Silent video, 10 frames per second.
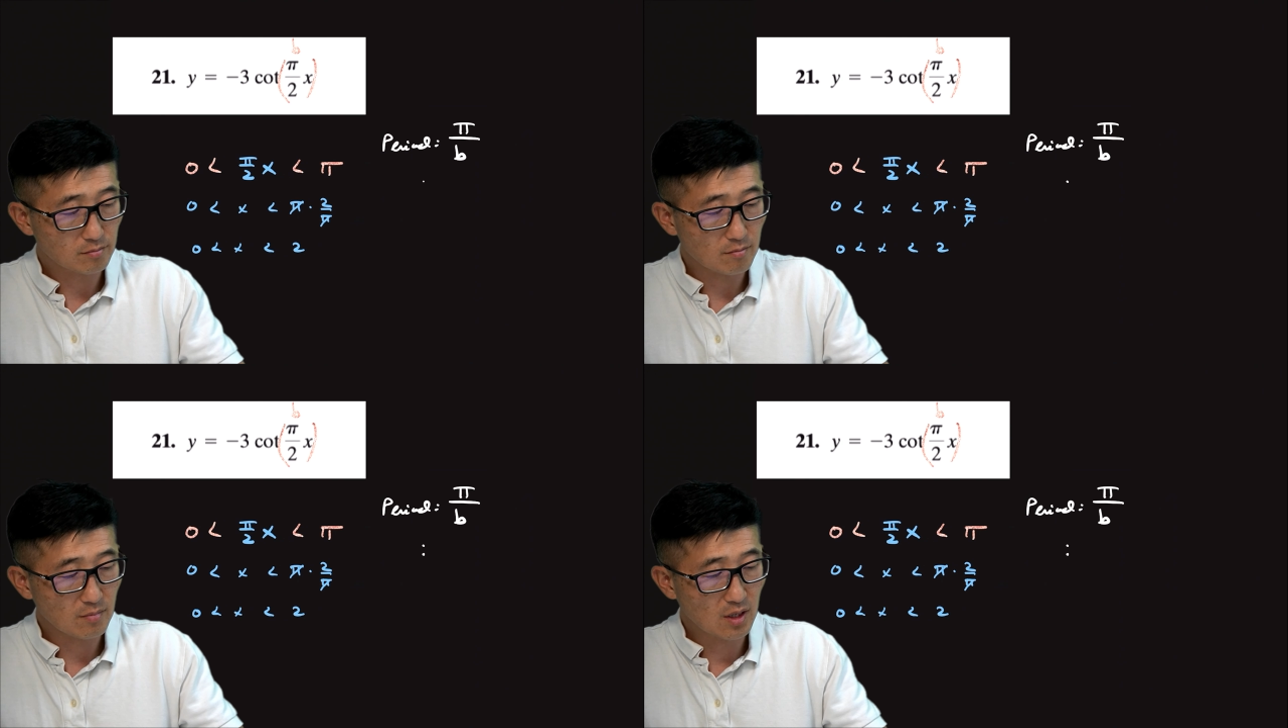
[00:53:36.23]

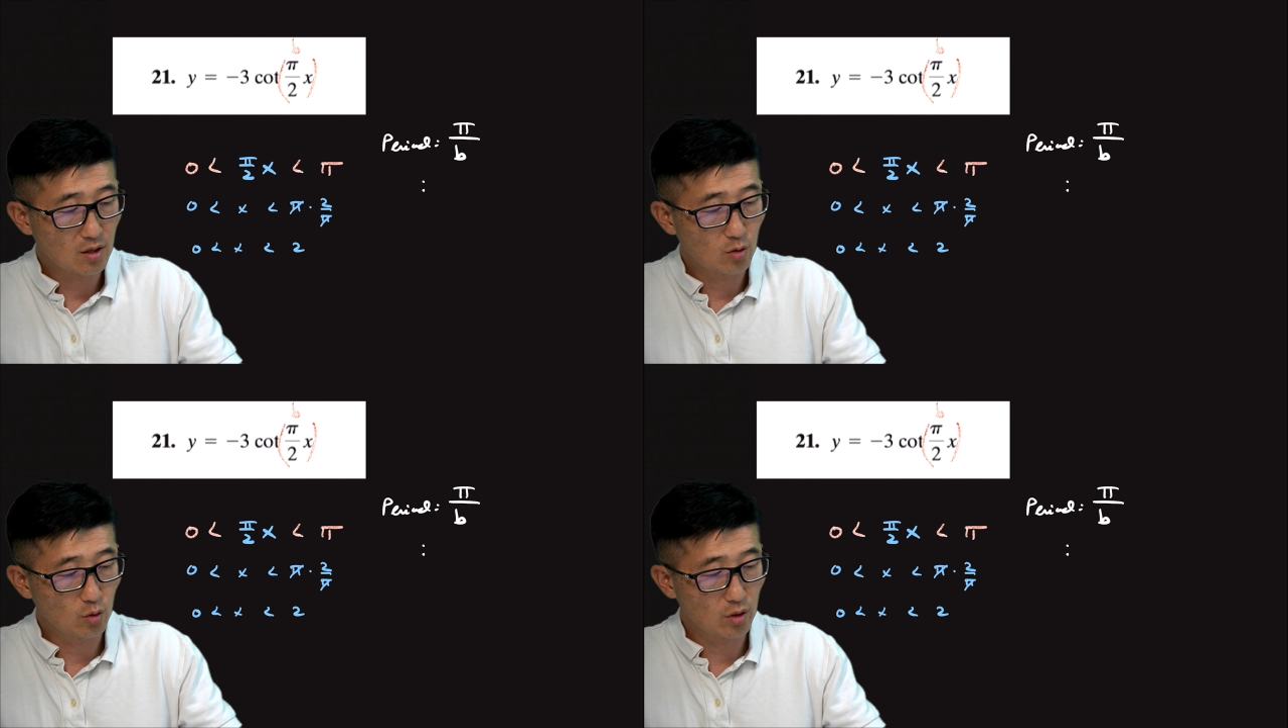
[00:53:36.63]
Pi
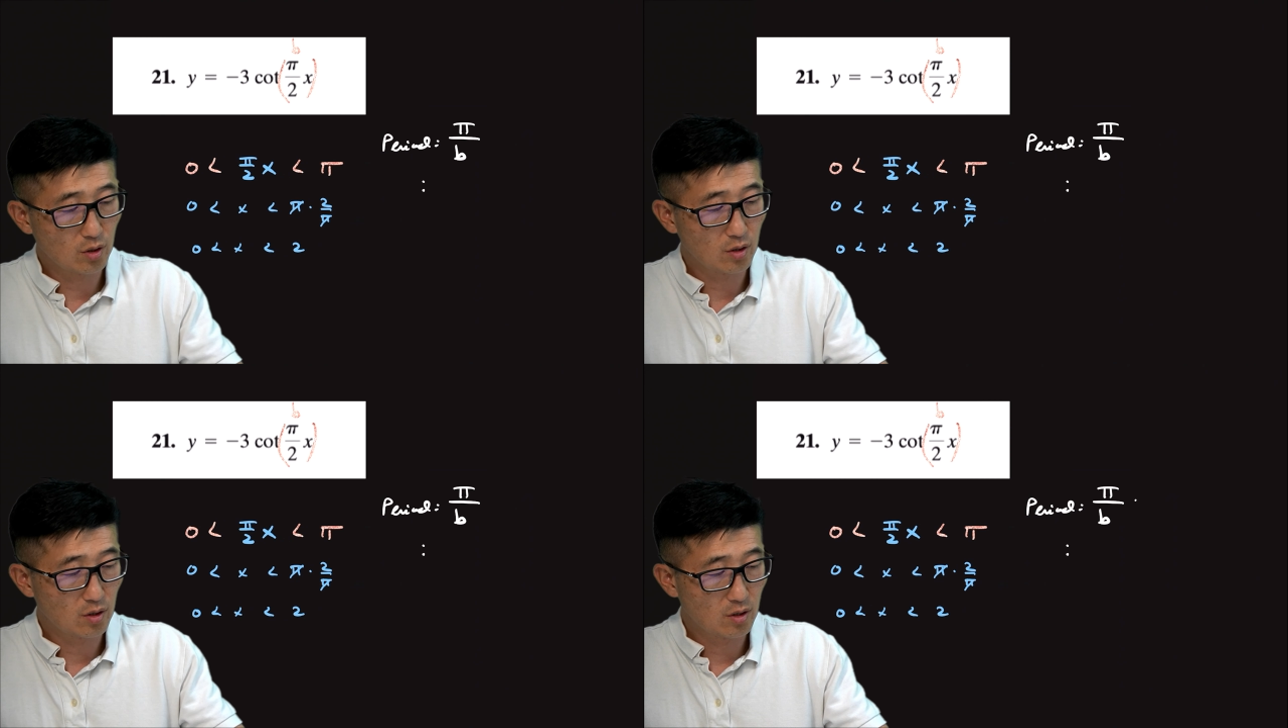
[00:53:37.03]
over
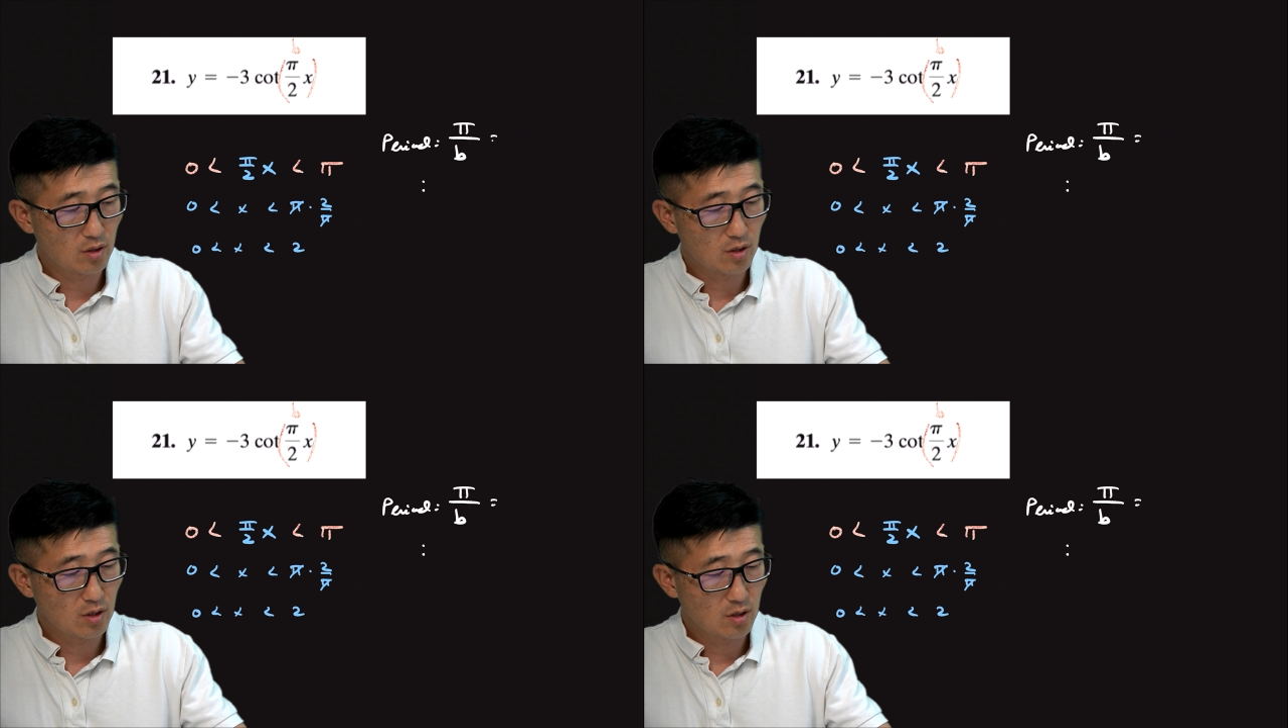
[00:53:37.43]
2,
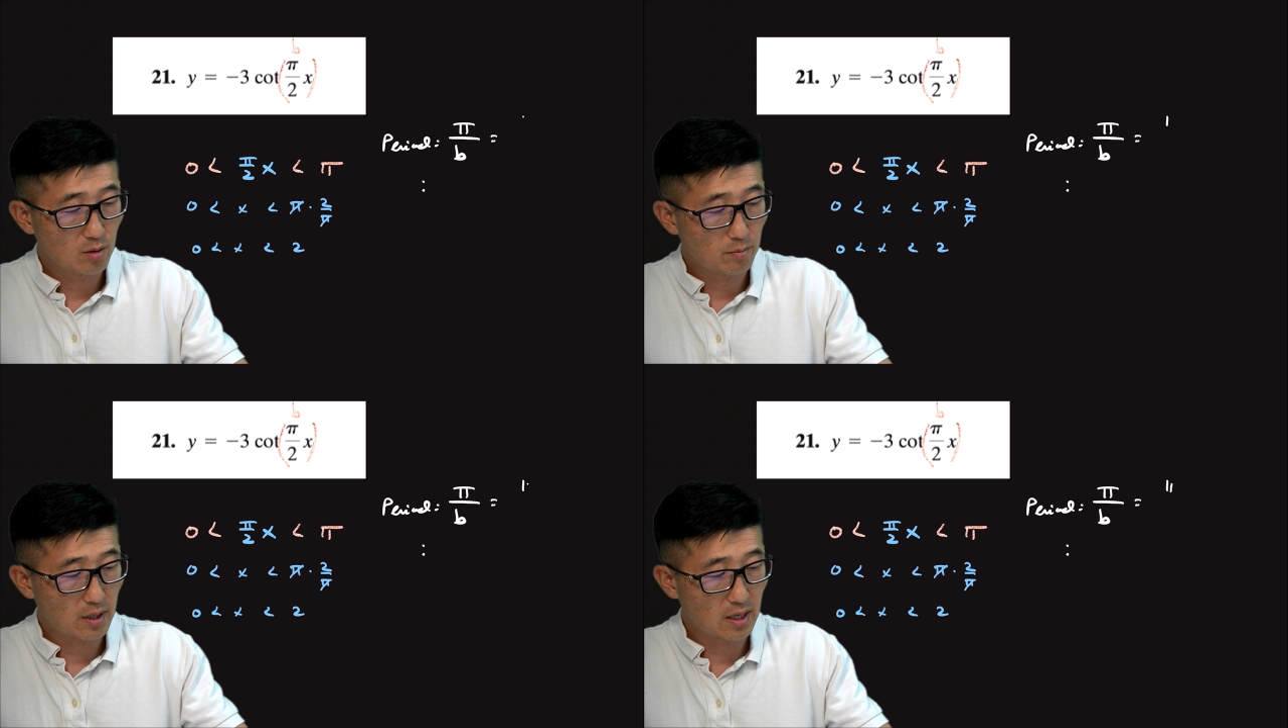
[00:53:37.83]

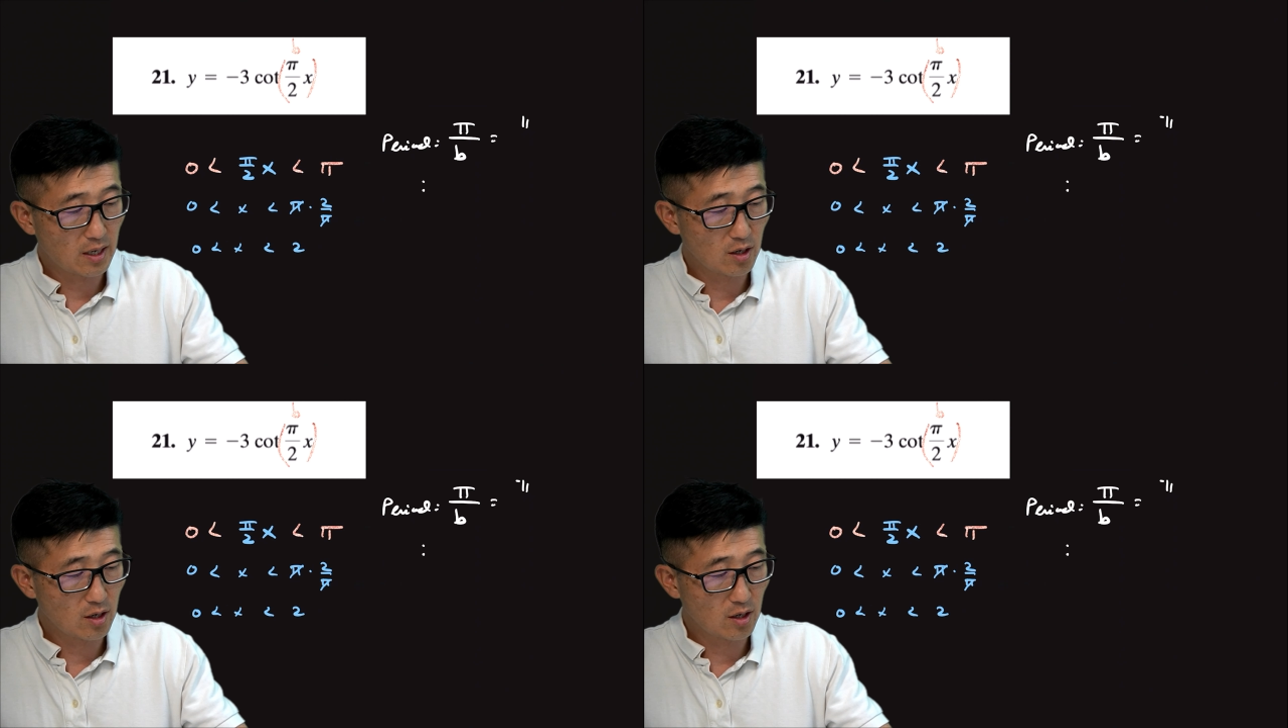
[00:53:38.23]
which is